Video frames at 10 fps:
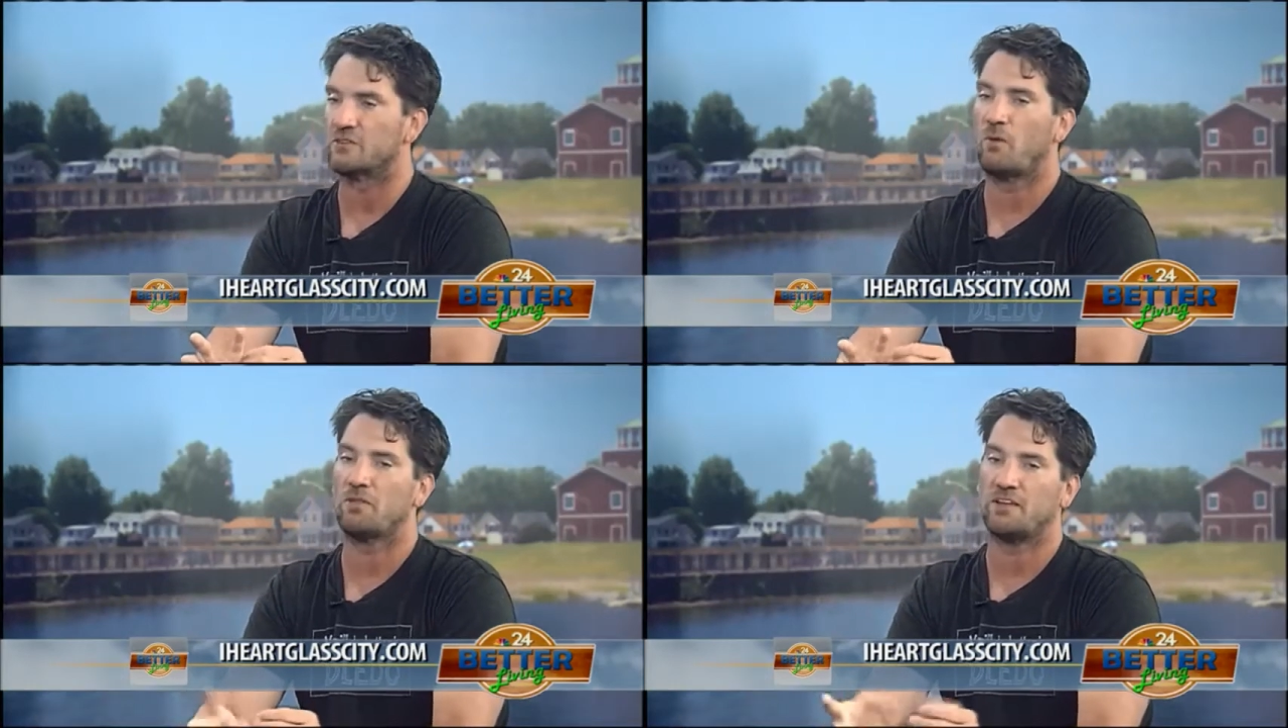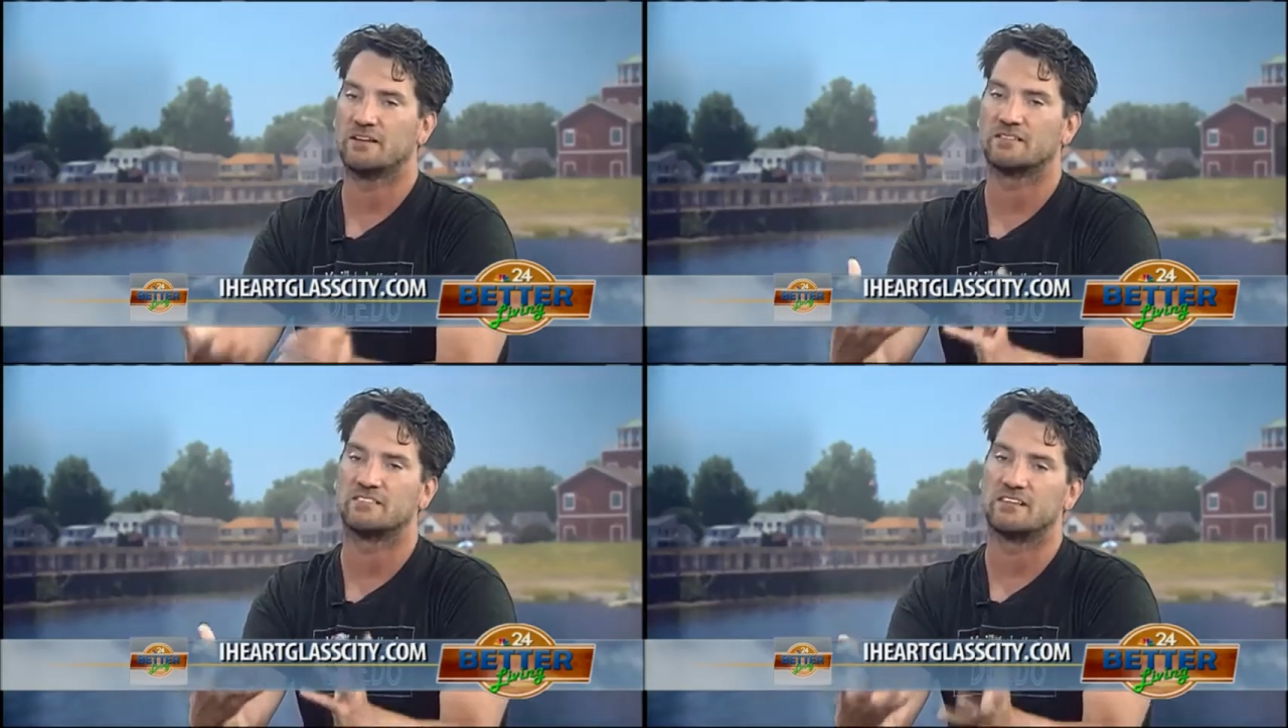It's one
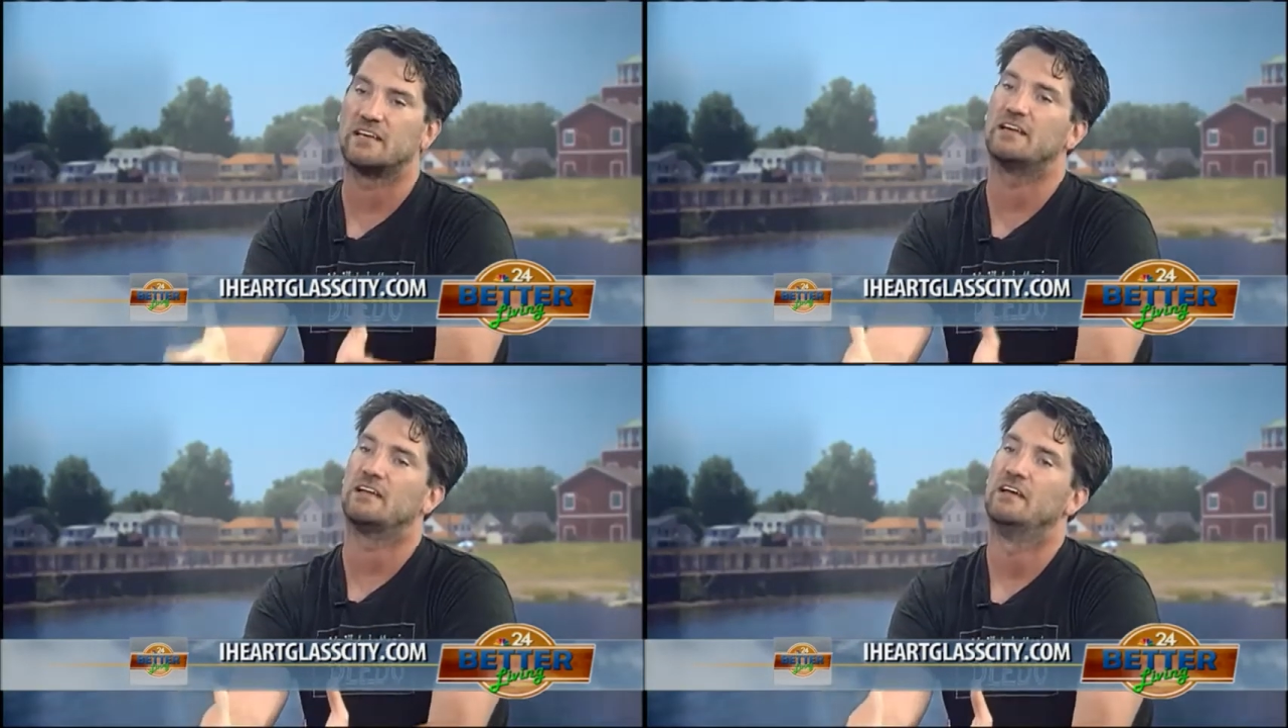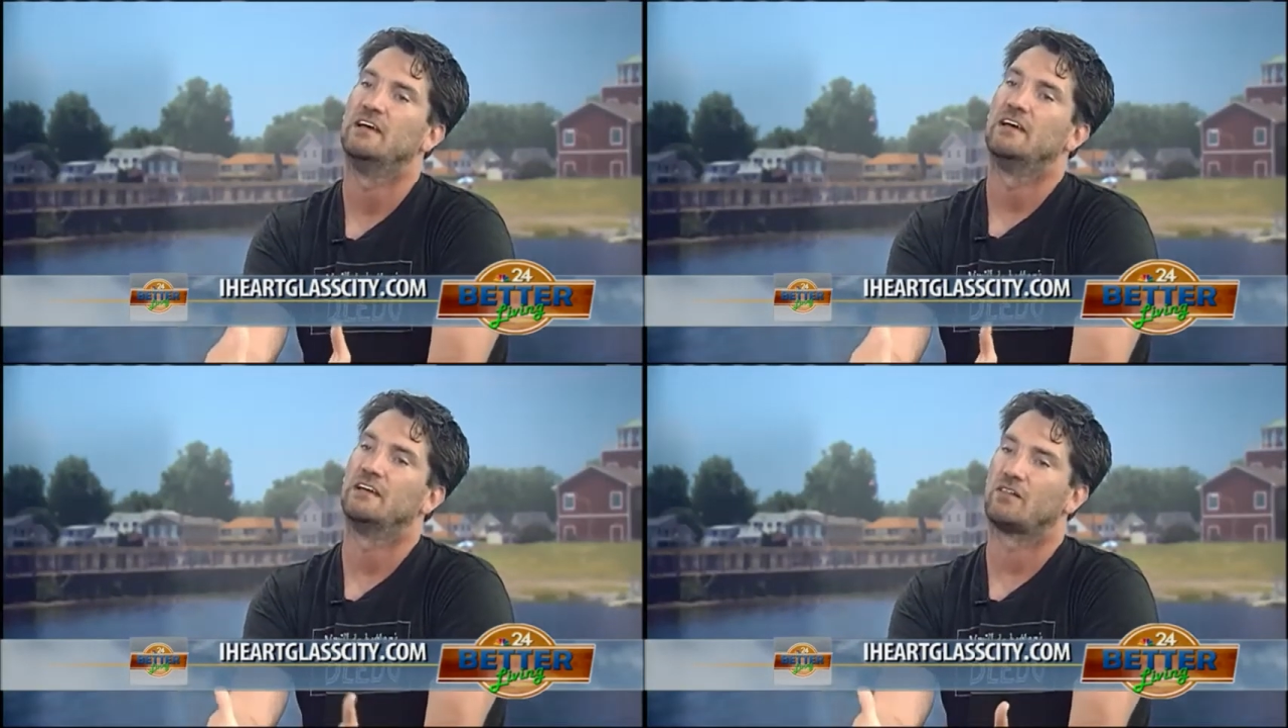thing to see it
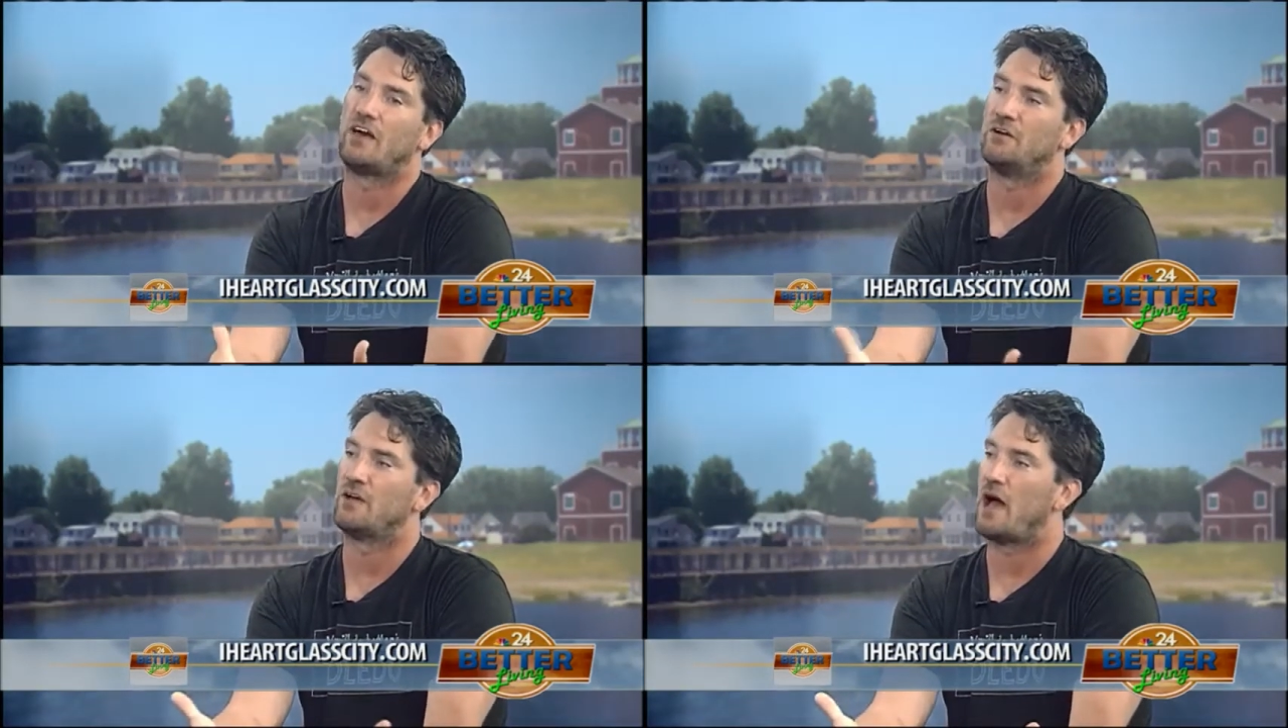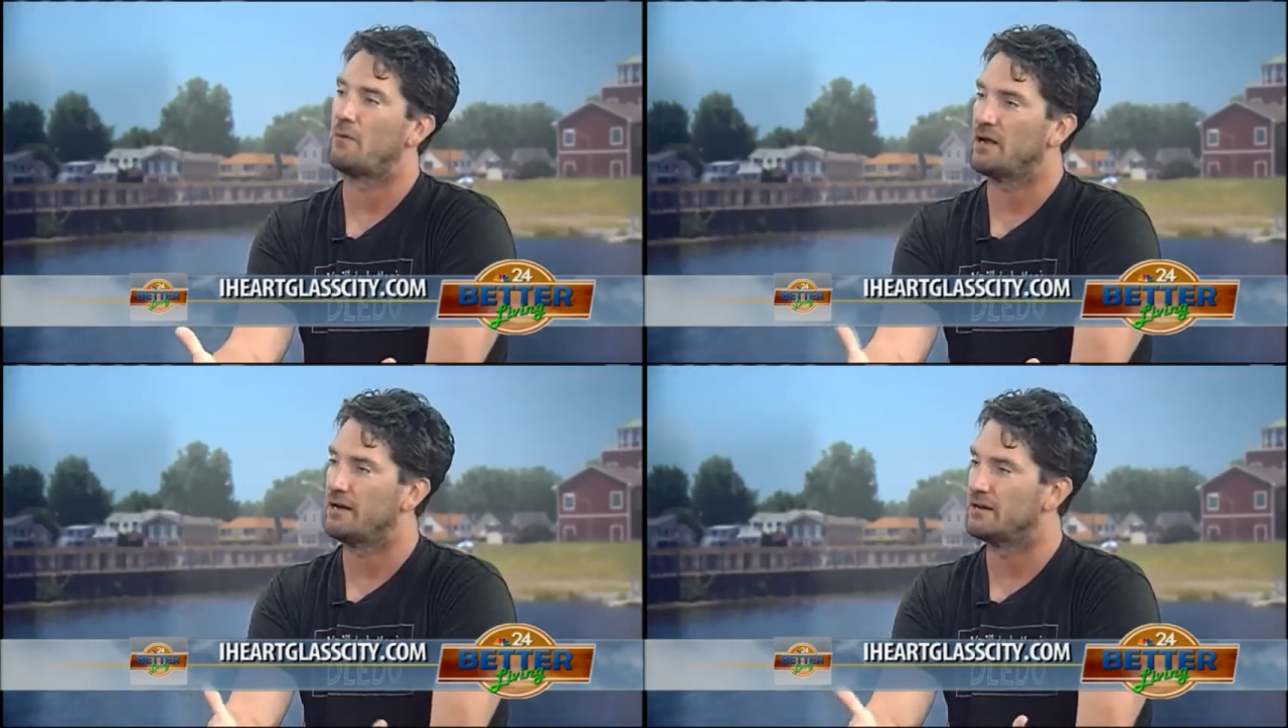in a letter
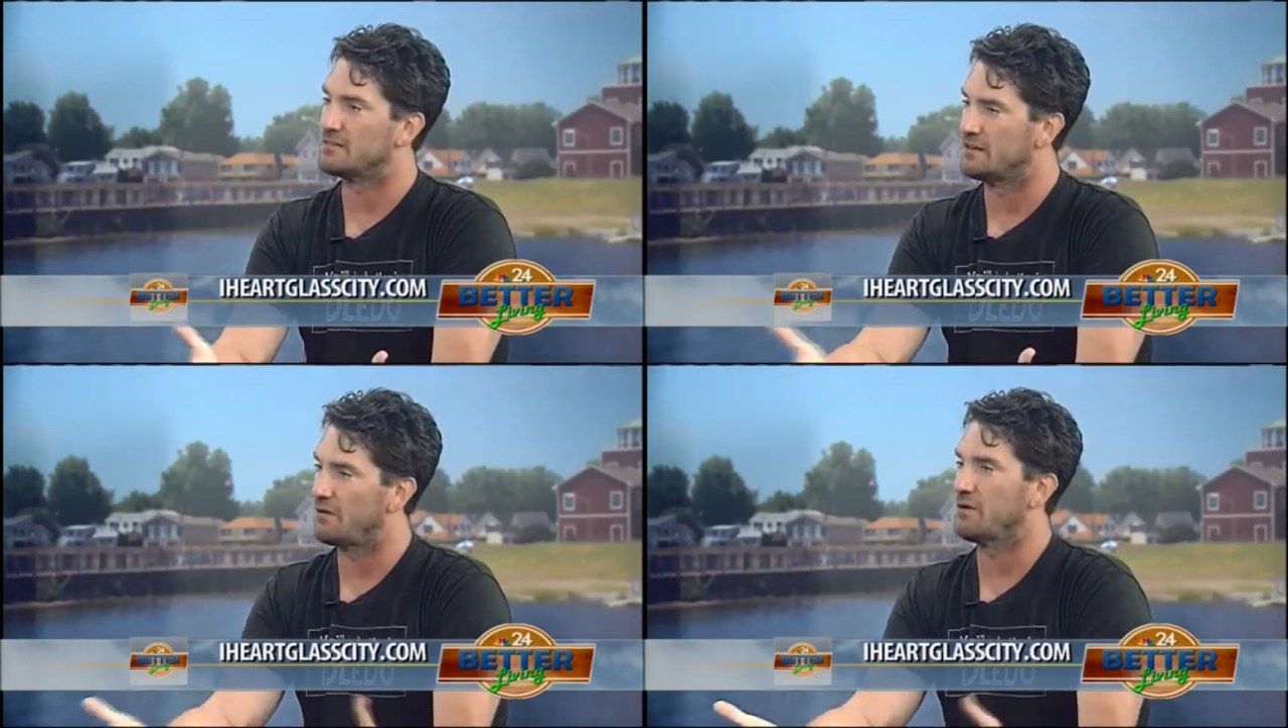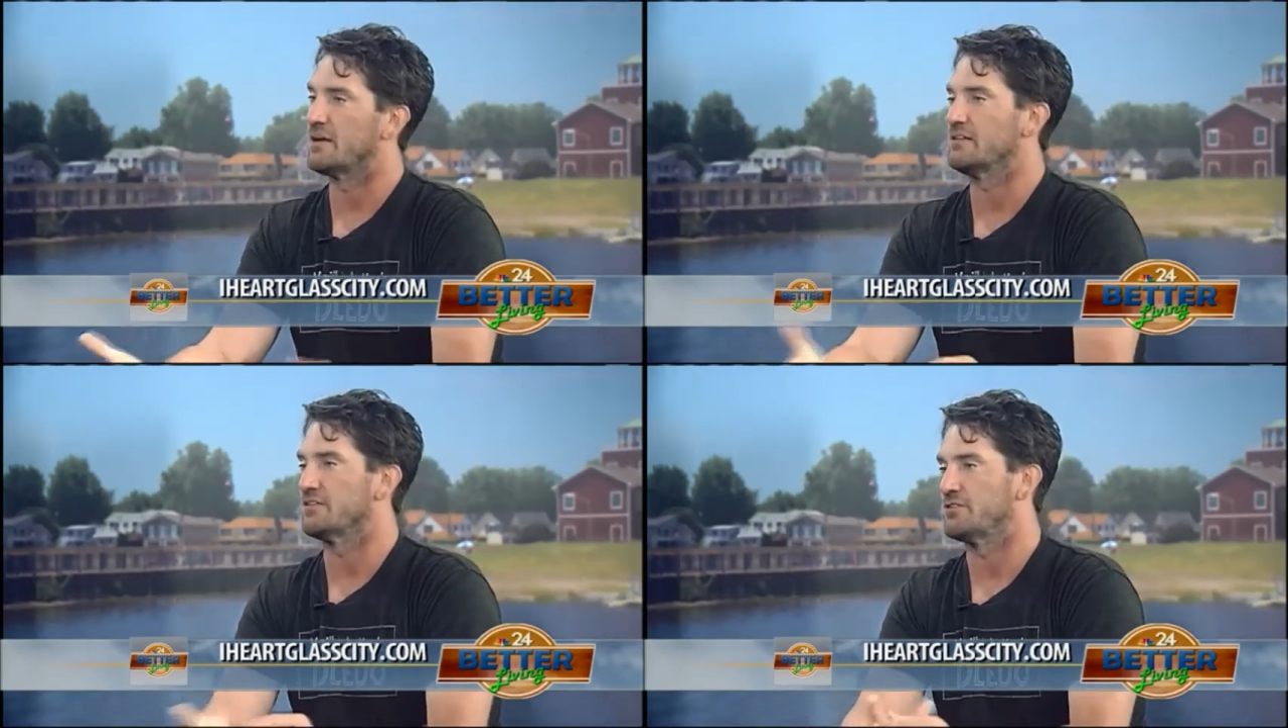nominated. It's another to
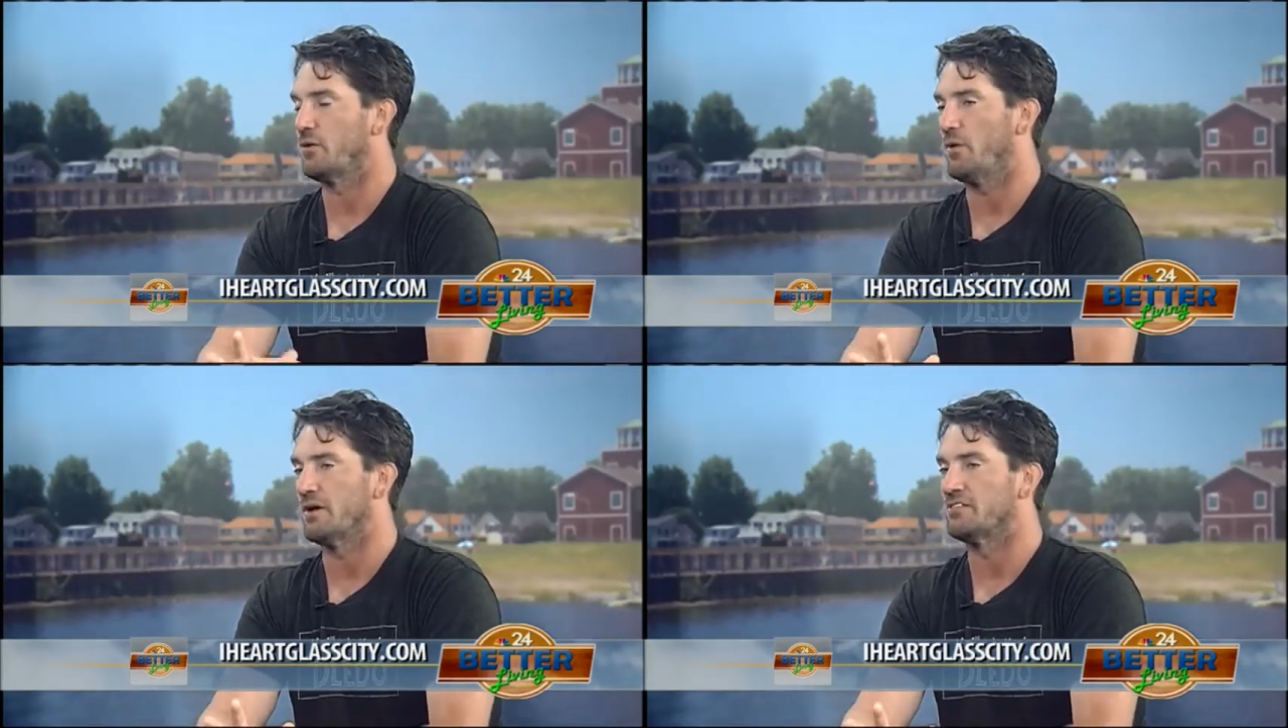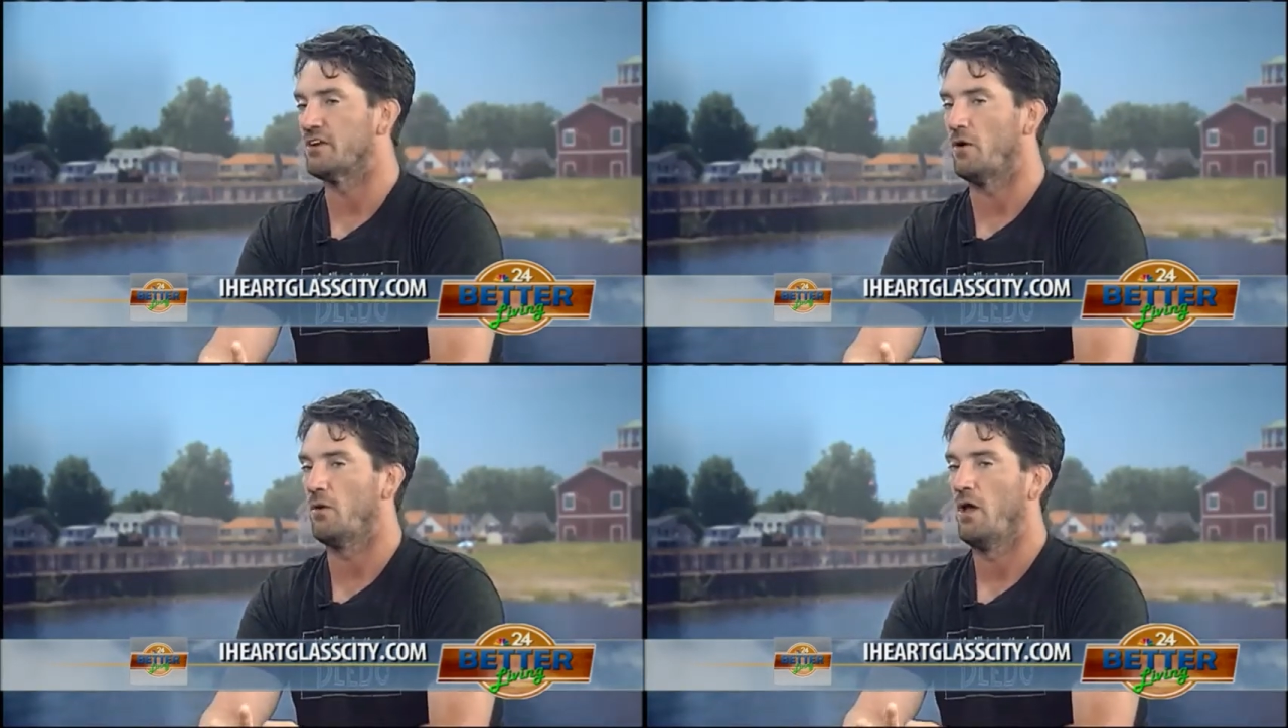get their story.
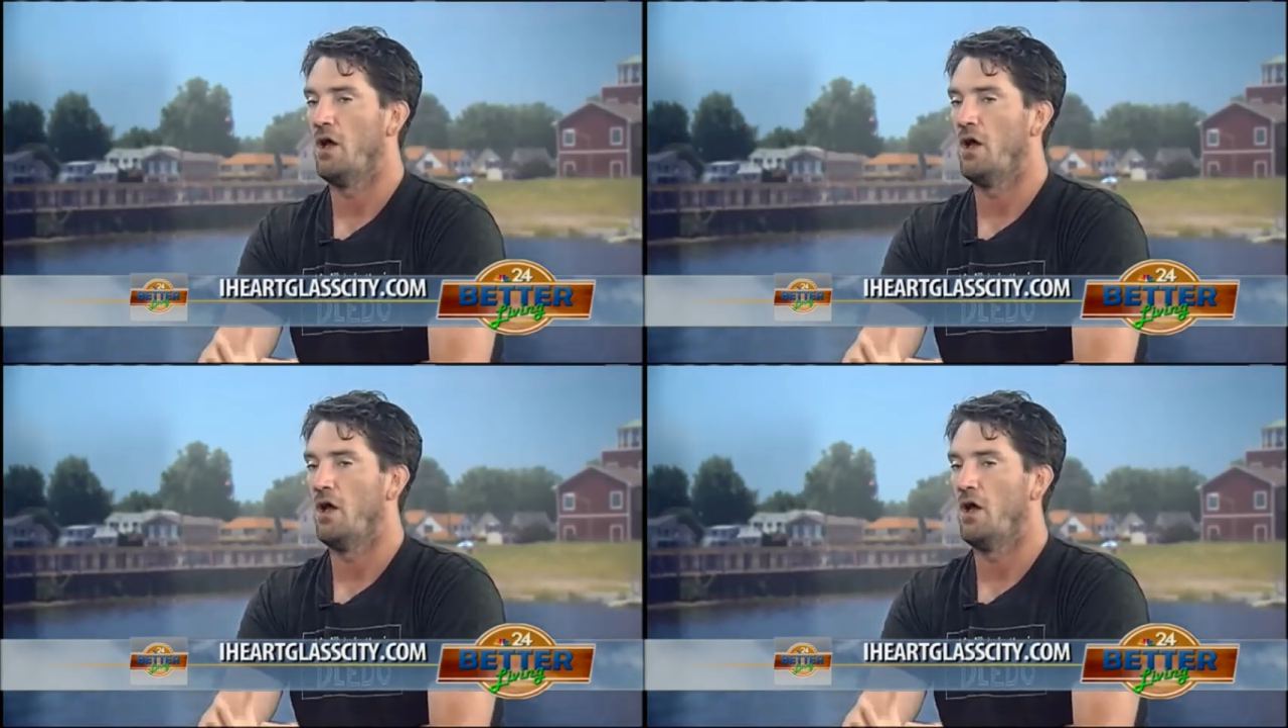So